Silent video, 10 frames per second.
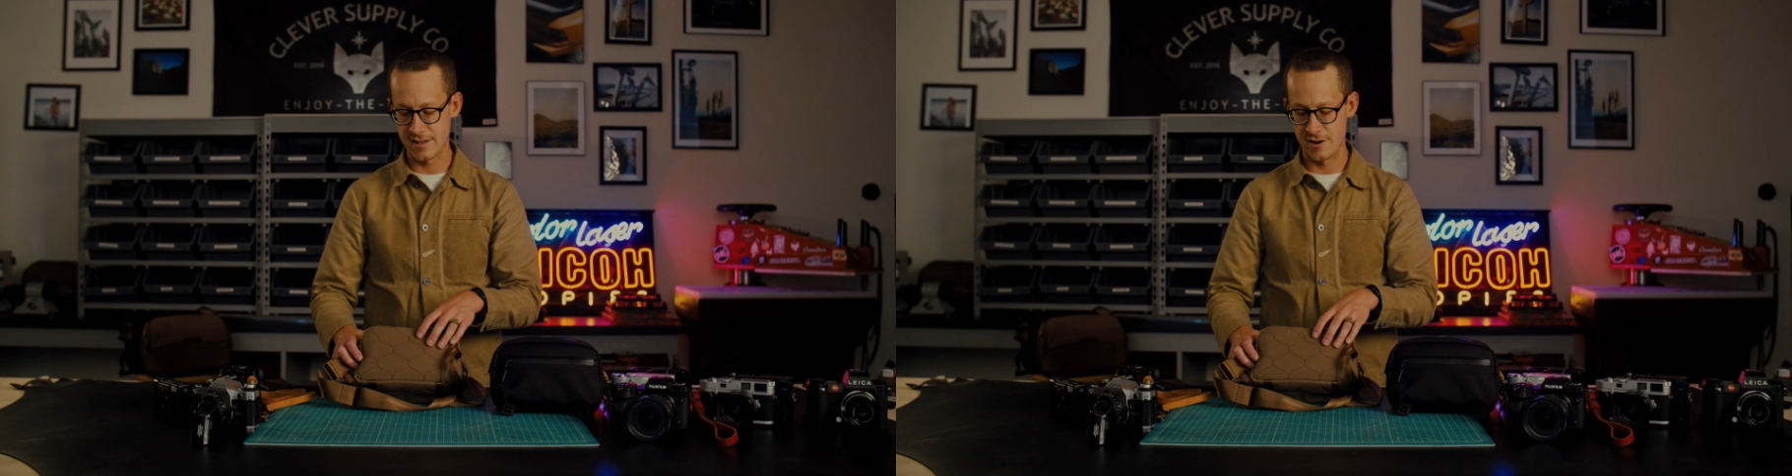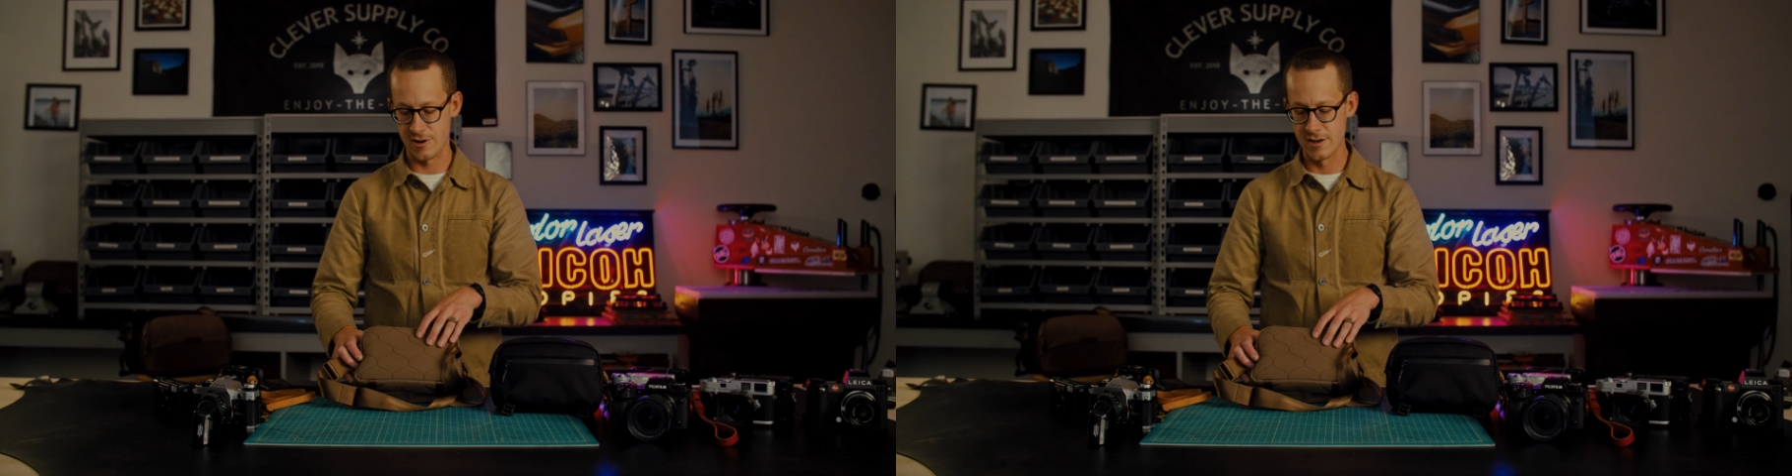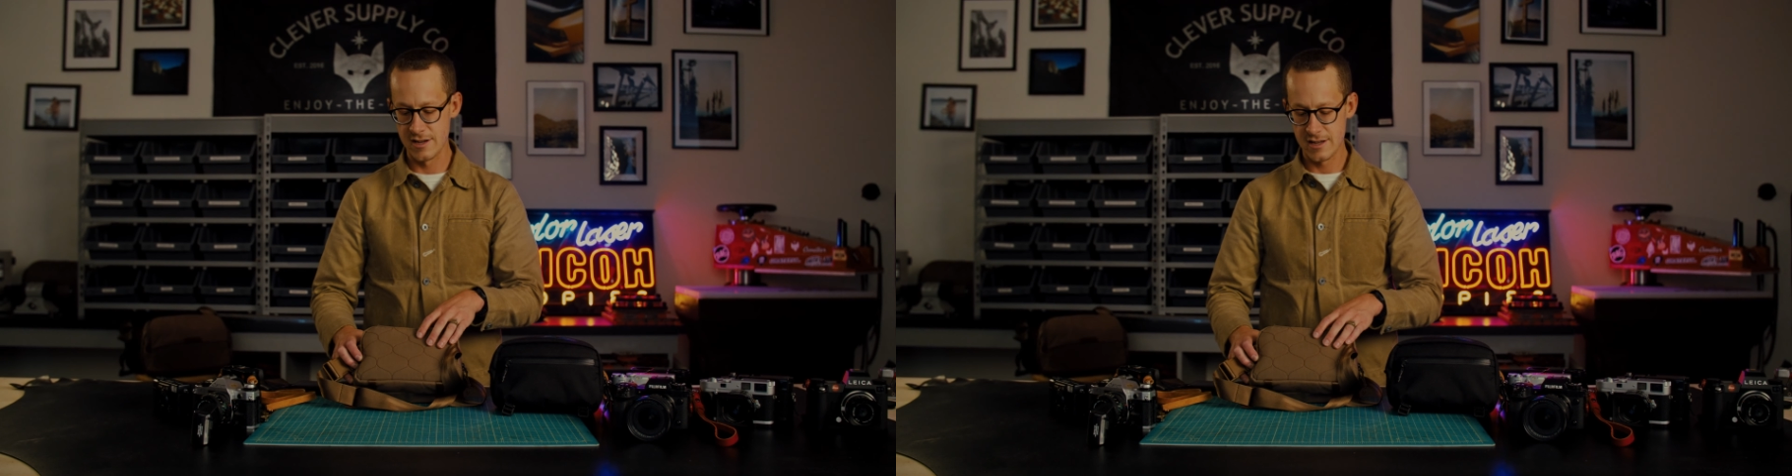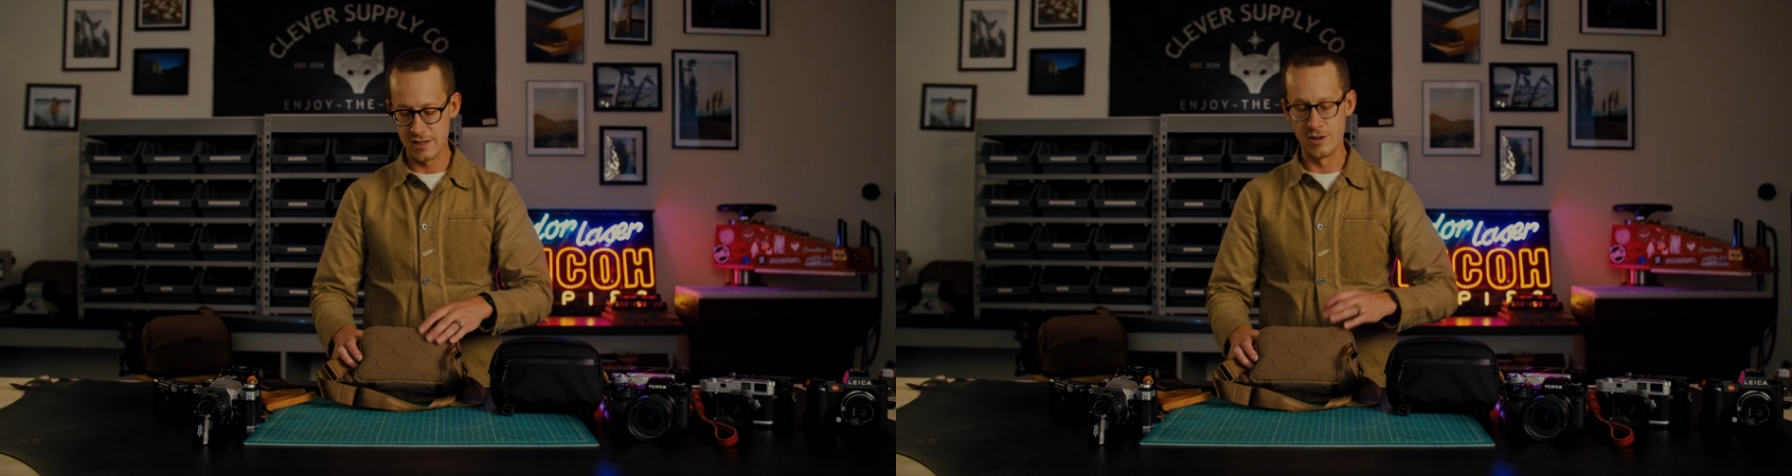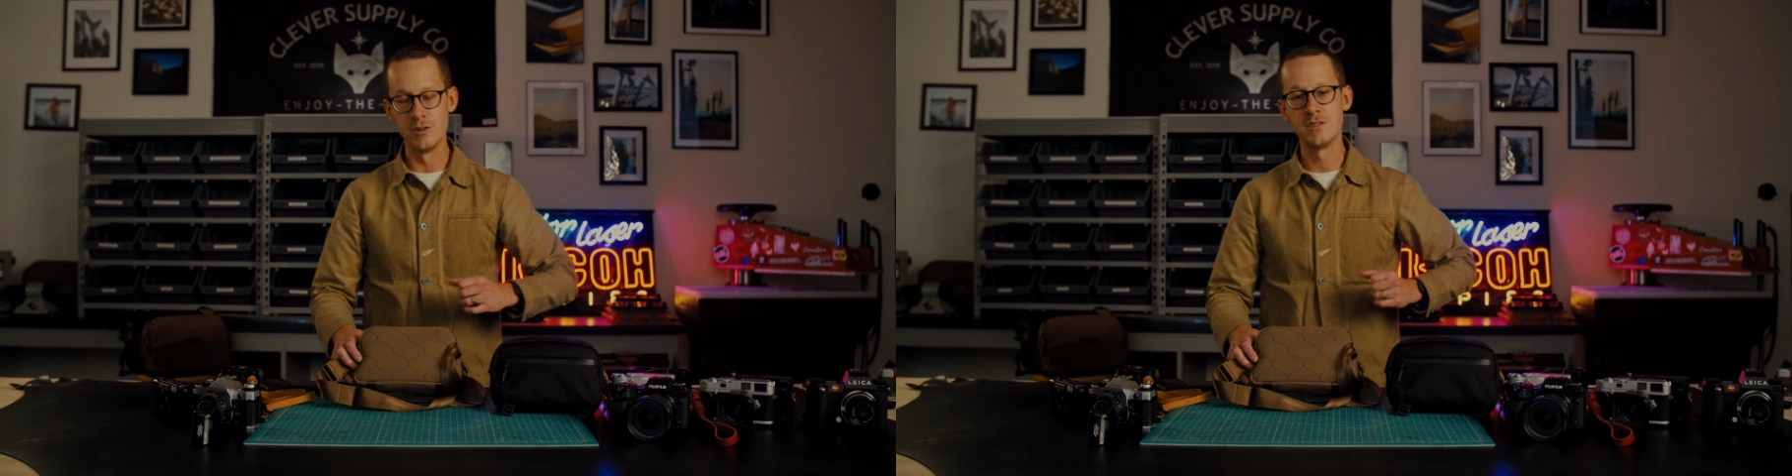that are,
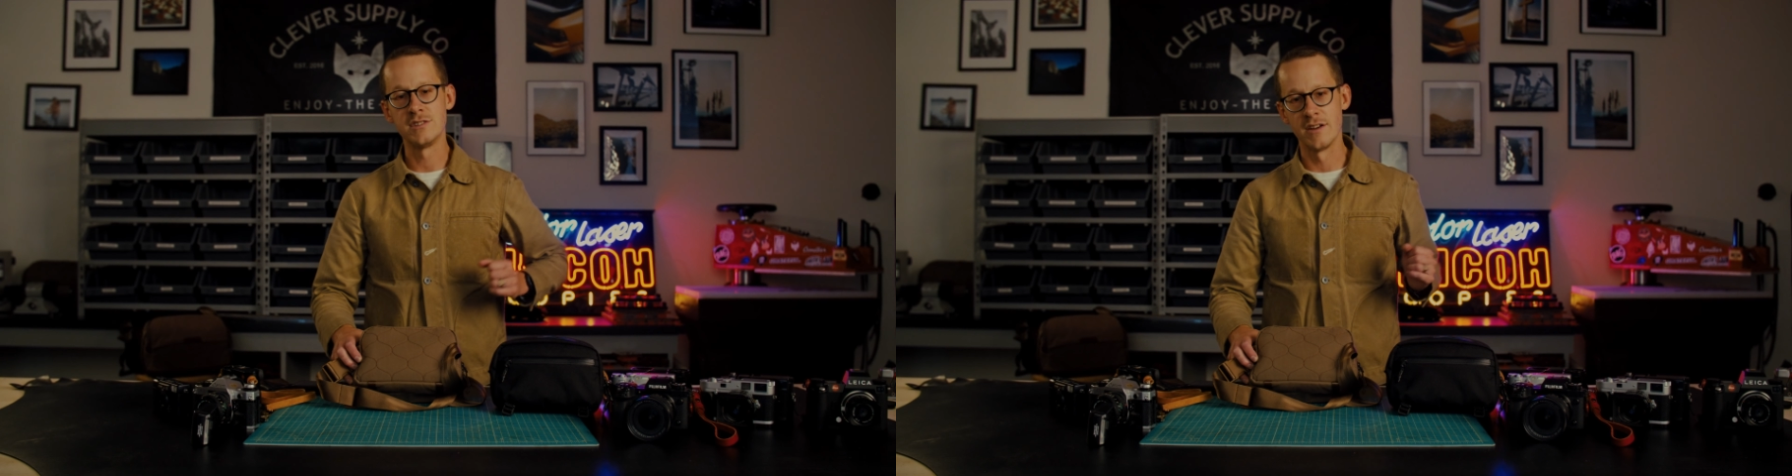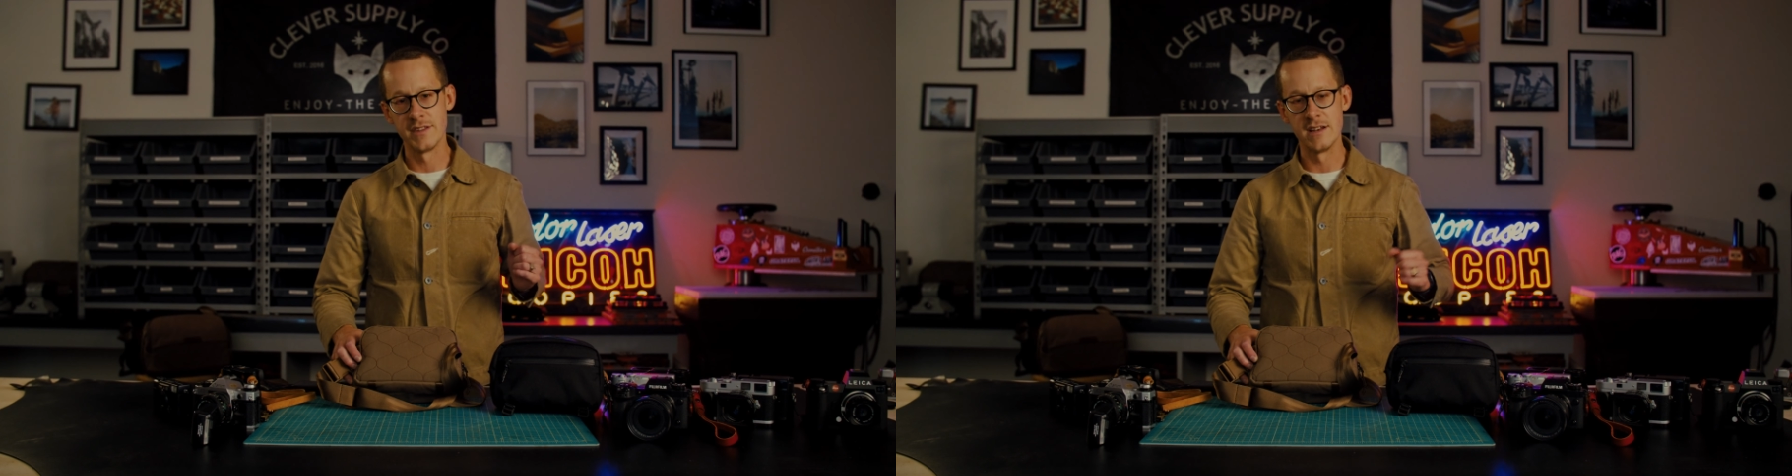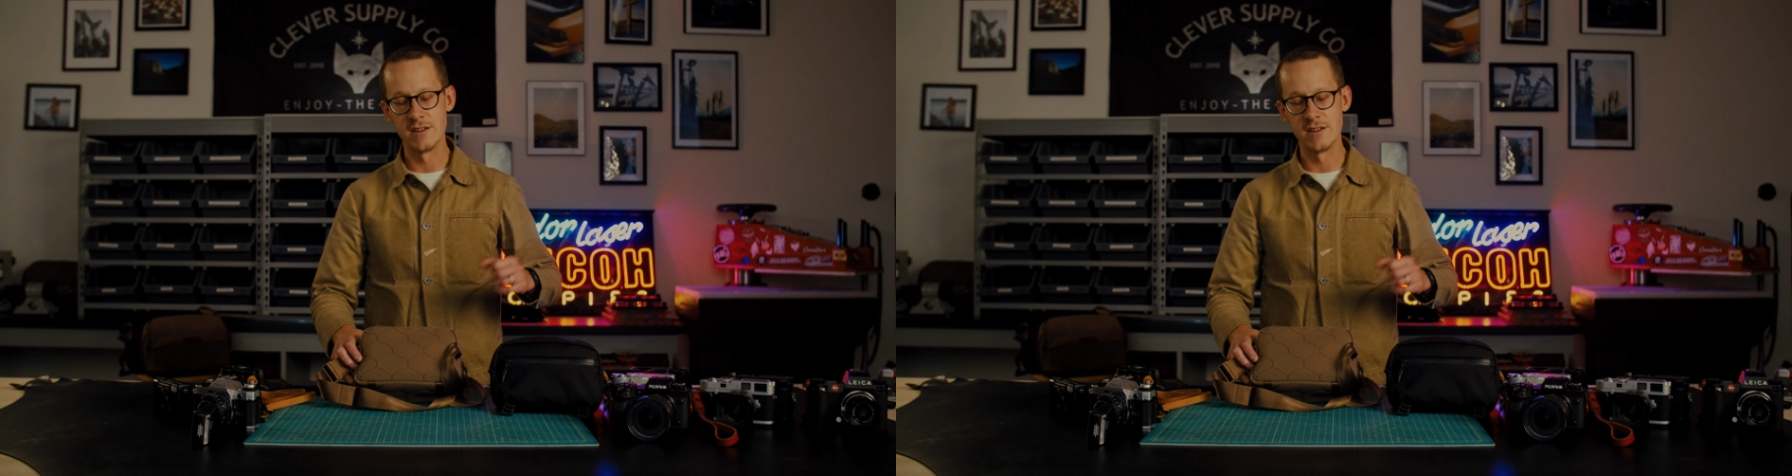you'd see on the